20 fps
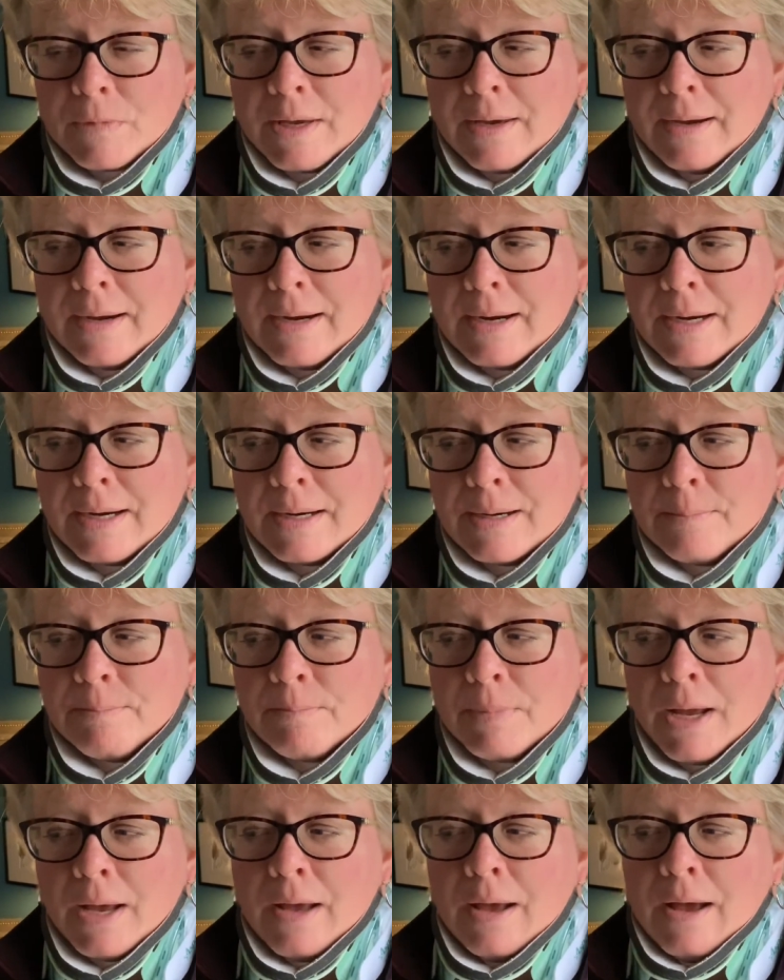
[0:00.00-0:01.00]

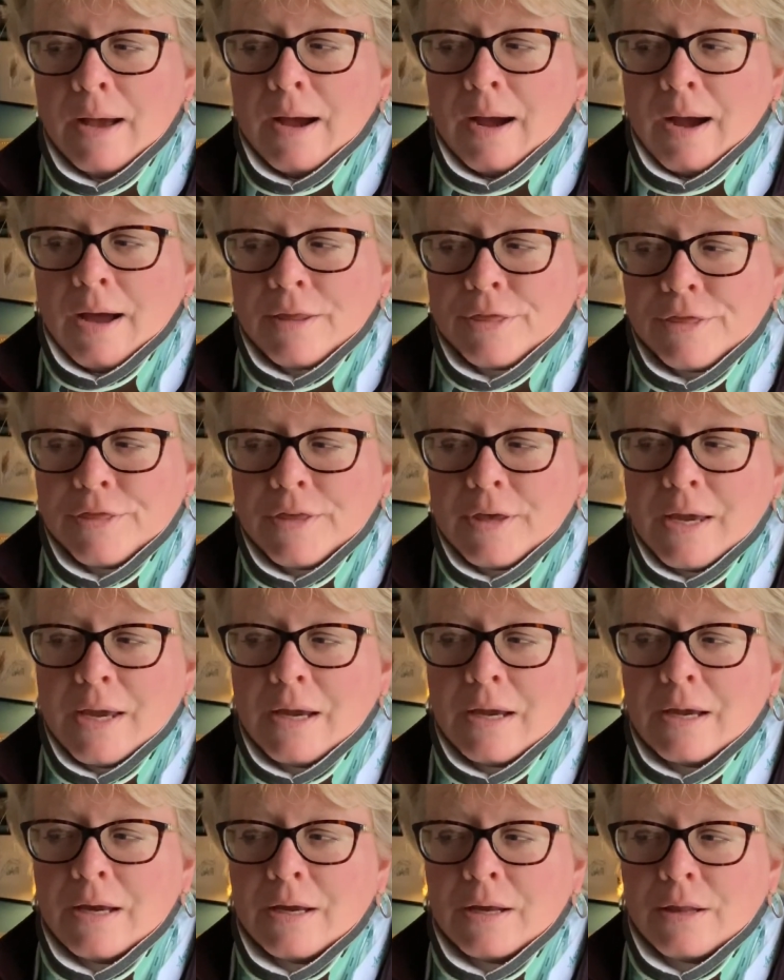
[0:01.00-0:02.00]
I
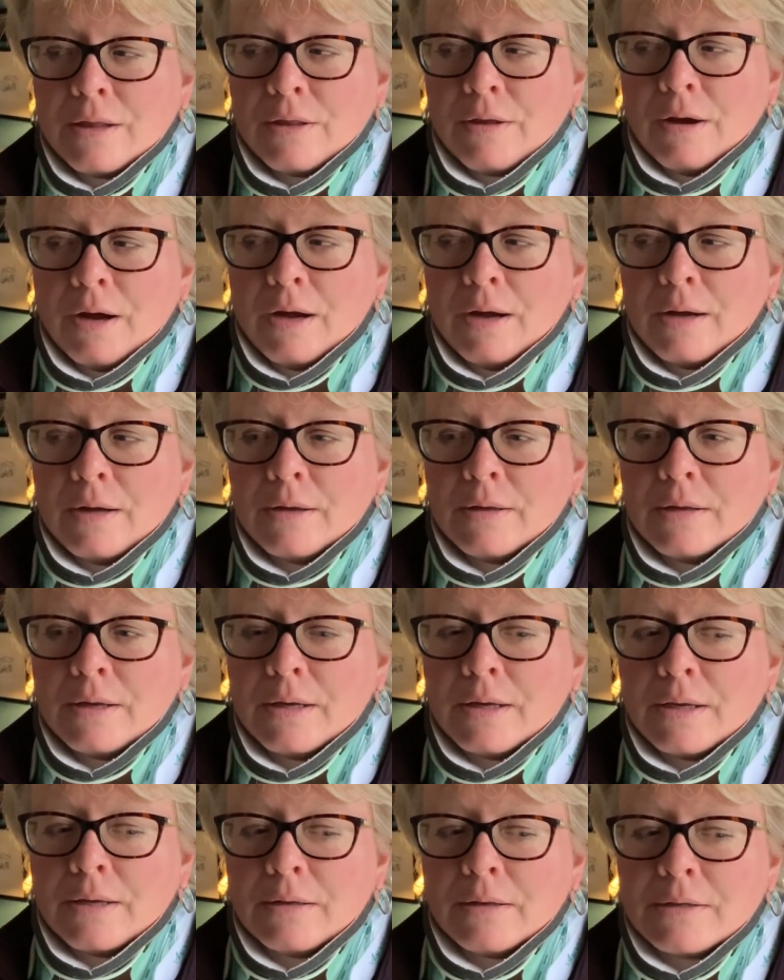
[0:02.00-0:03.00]
think
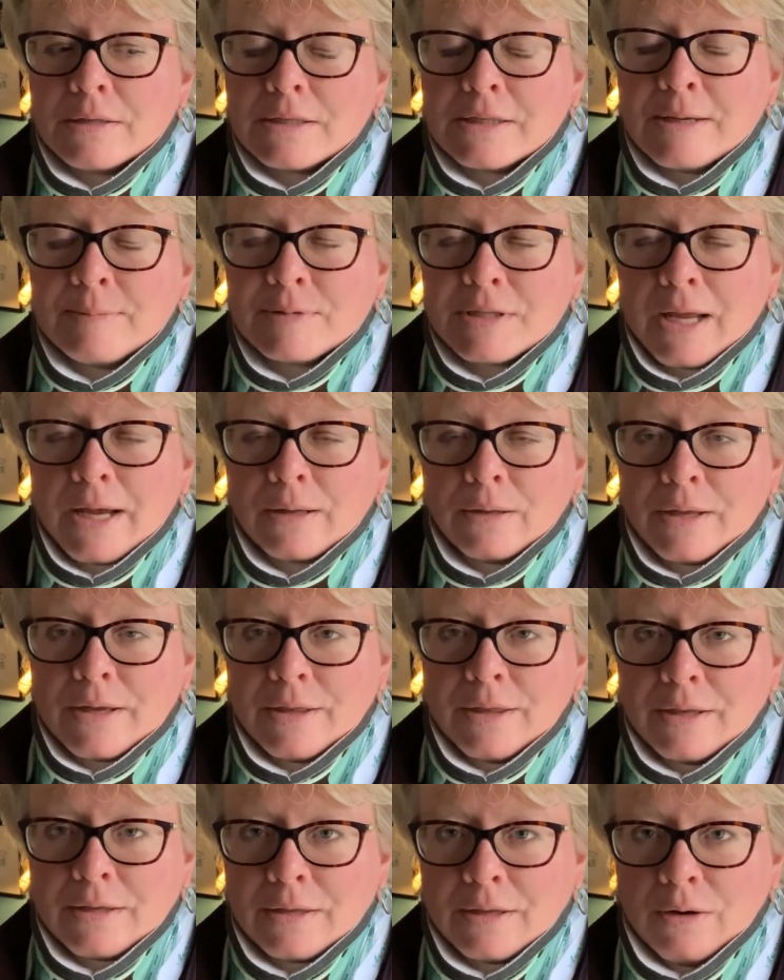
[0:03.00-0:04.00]
it seems likely
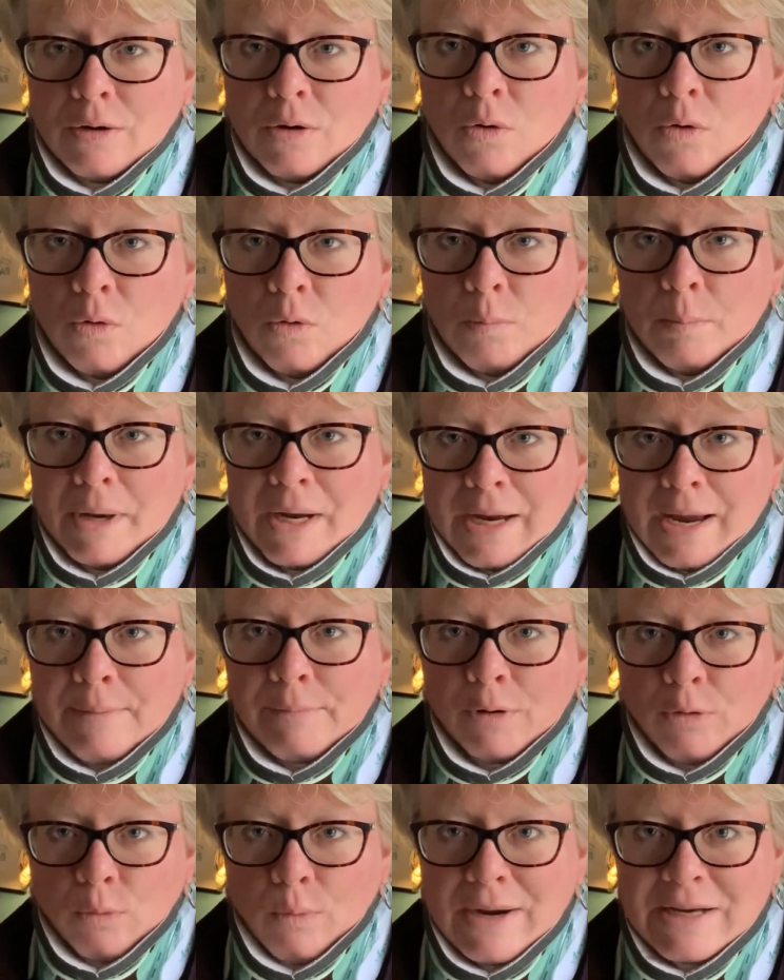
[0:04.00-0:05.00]
that the whole being
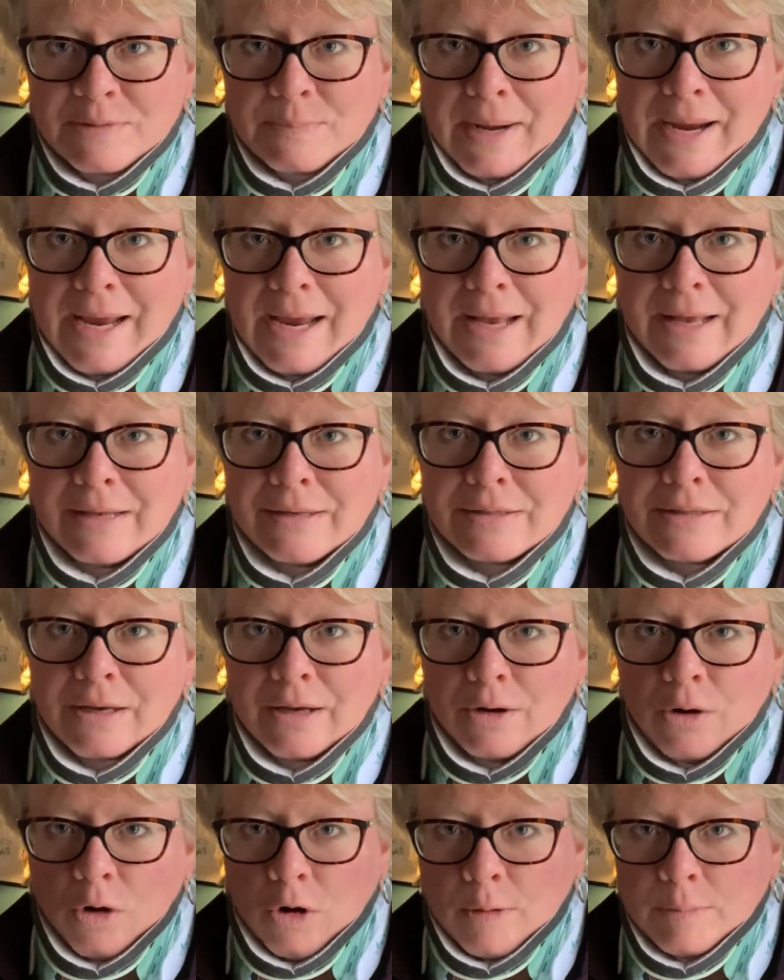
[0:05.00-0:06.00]
able to raise my hands
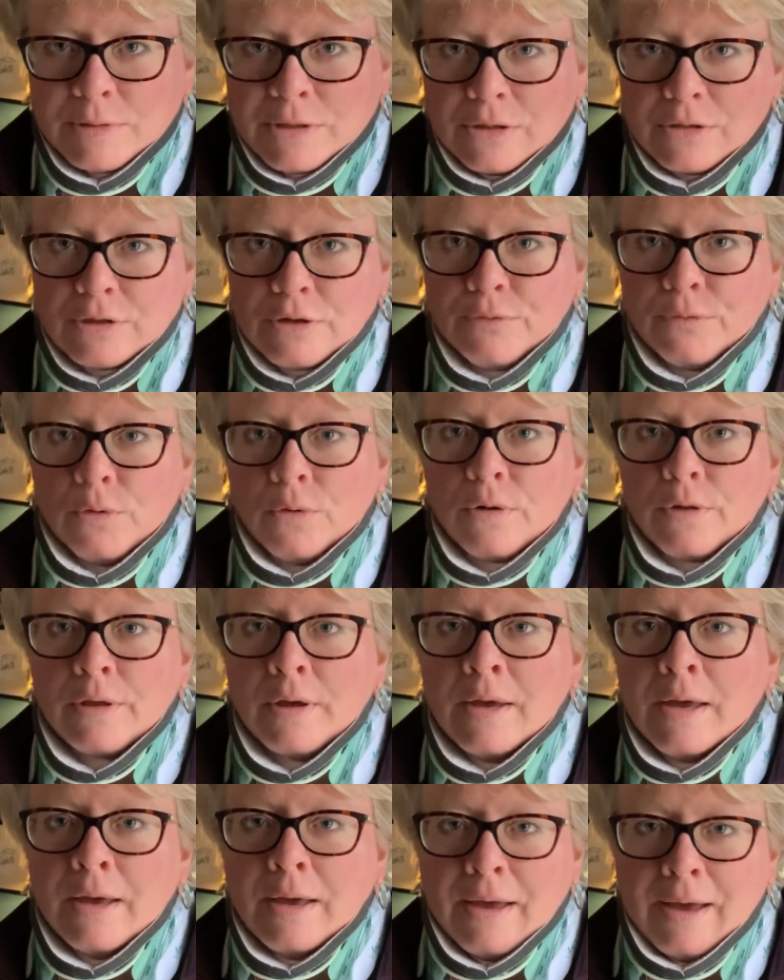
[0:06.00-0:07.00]
and arms and so forth
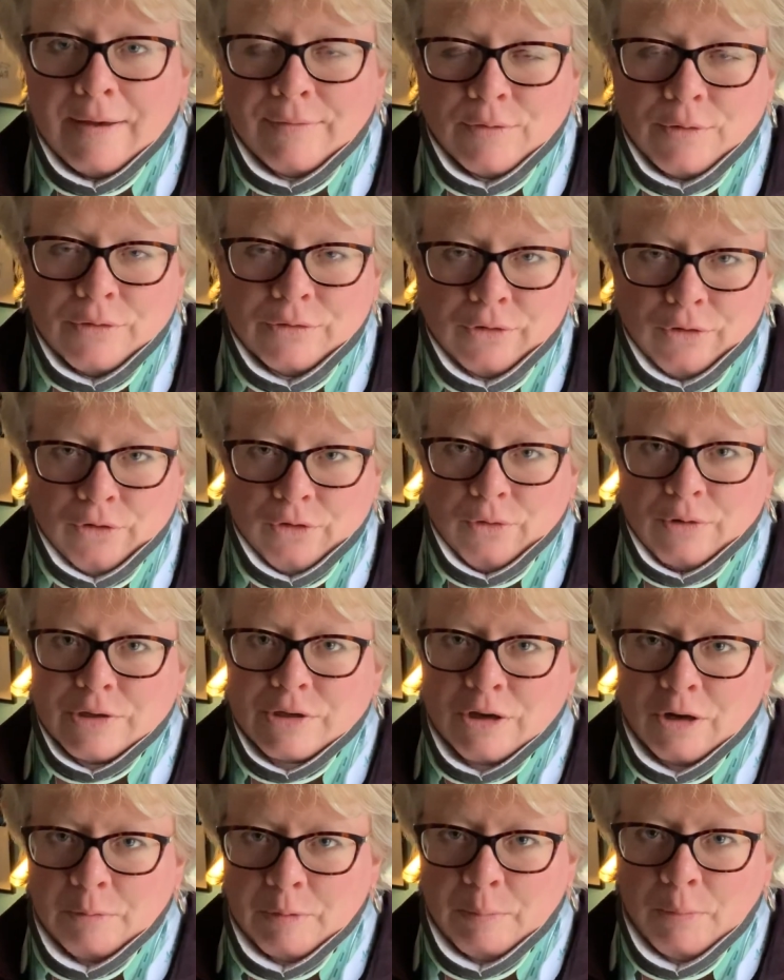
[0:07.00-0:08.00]
after the surgery is
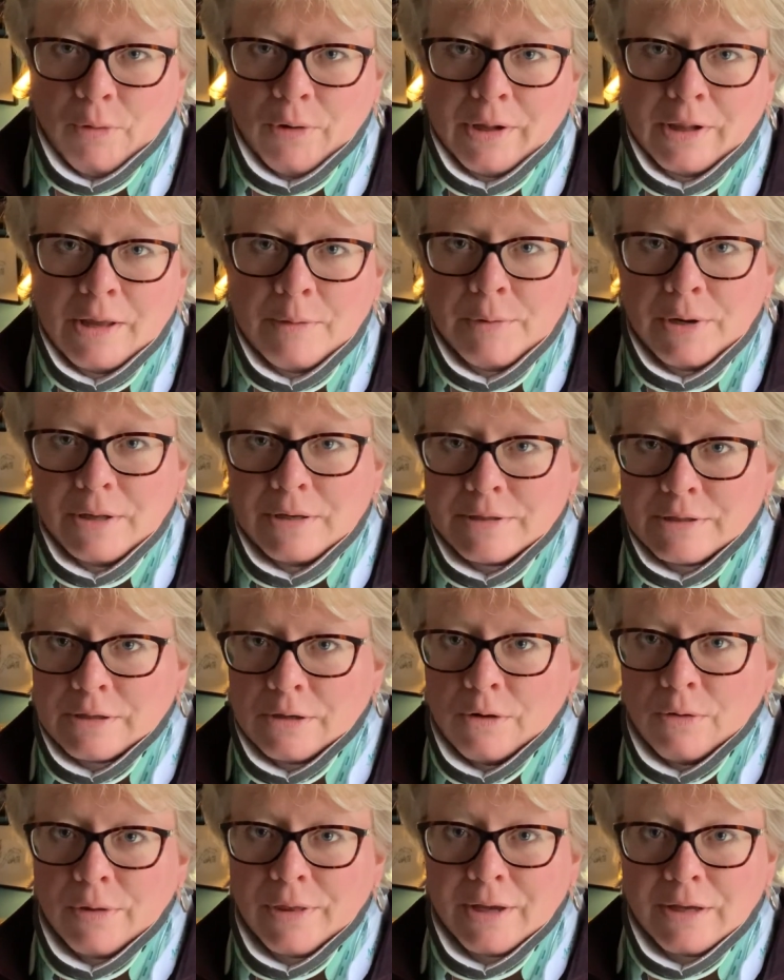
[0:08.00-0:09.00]
going to be pretty limited.
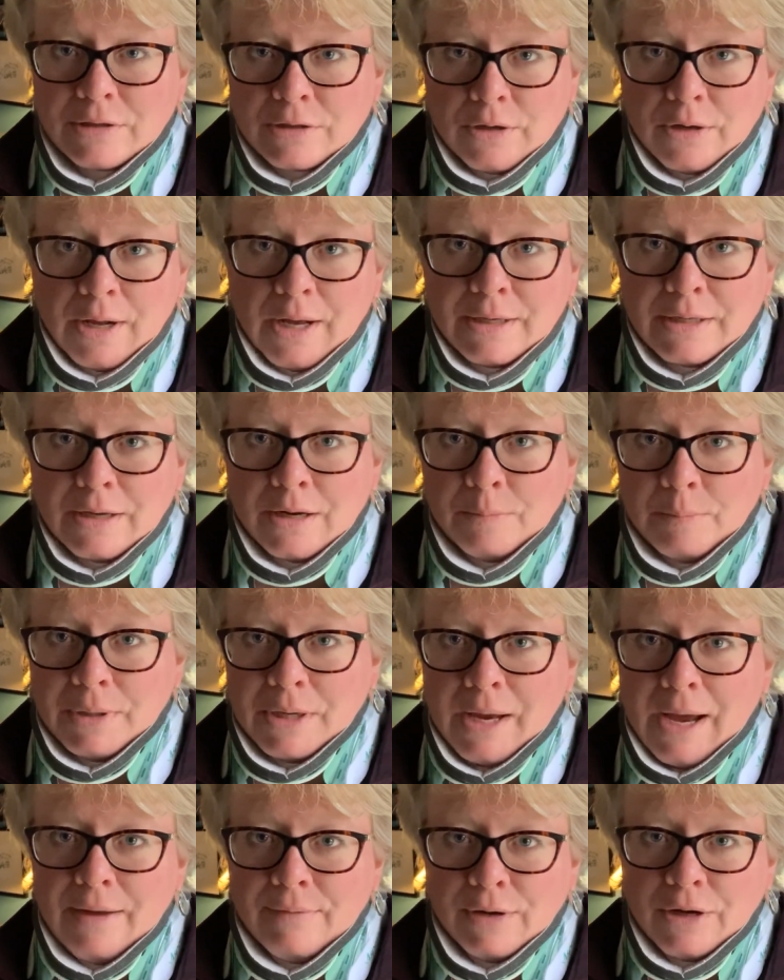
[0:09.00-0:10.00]
So I think it's a good idea to
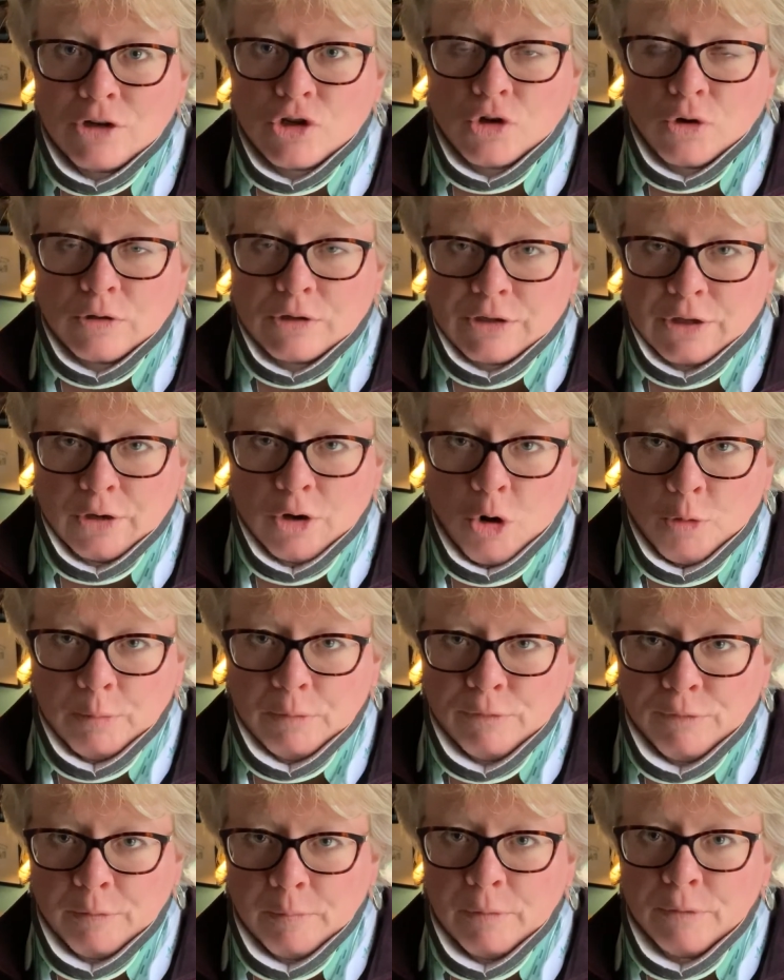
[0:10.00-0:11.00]
be having shirts that
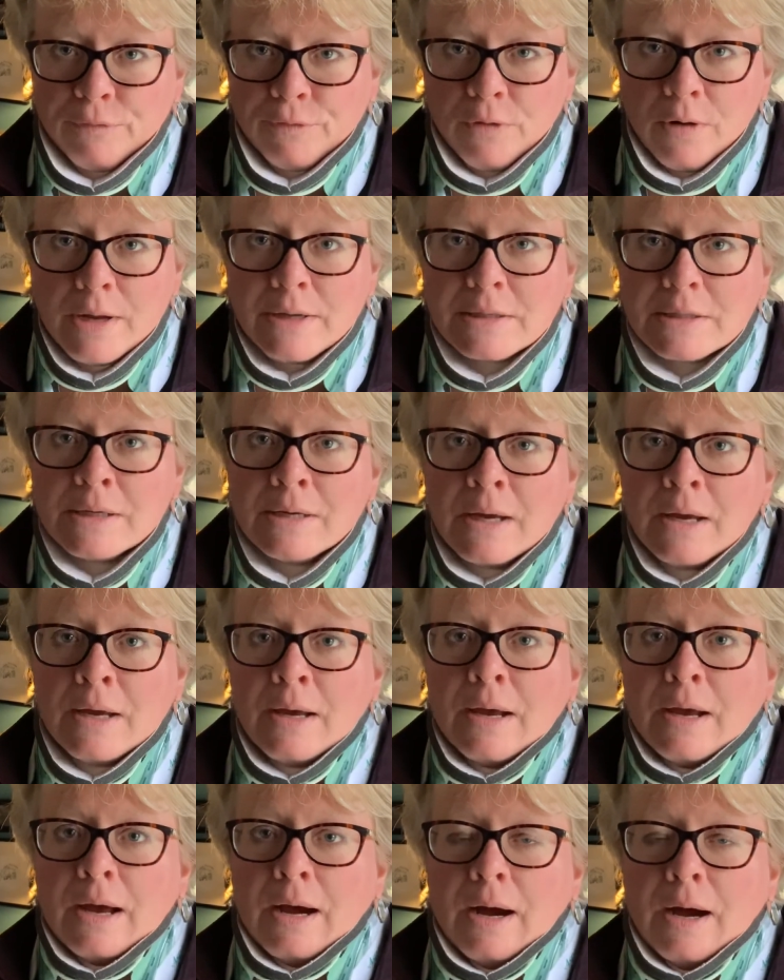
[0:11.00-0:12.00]
open from the front
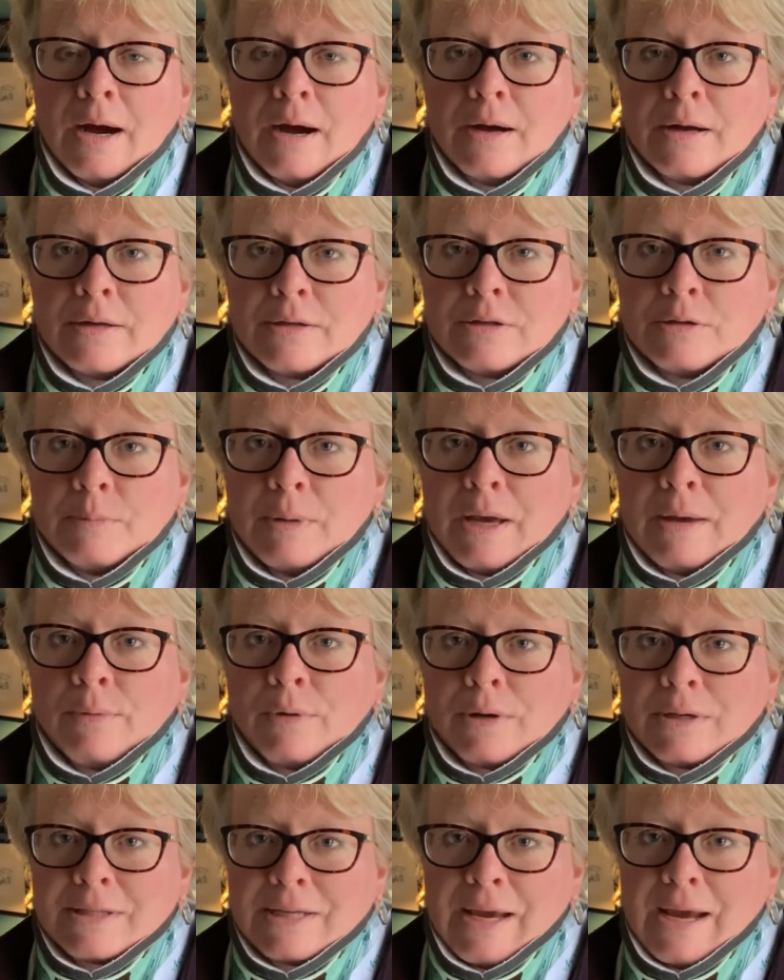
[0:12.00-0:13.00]
to be
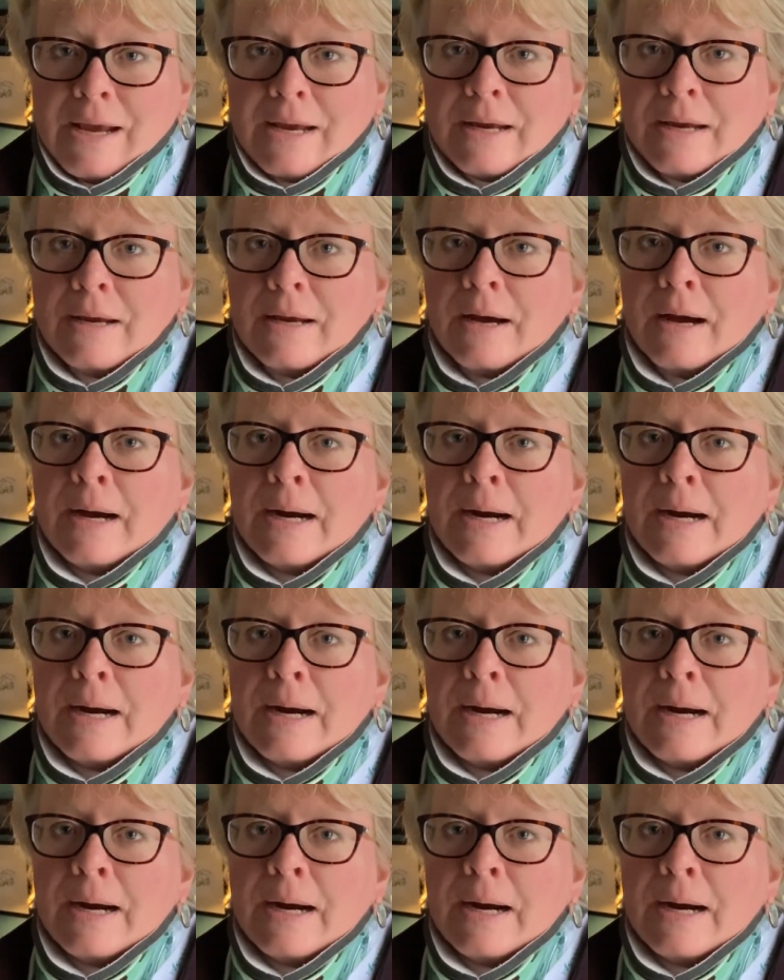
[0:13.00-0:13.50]
able to take.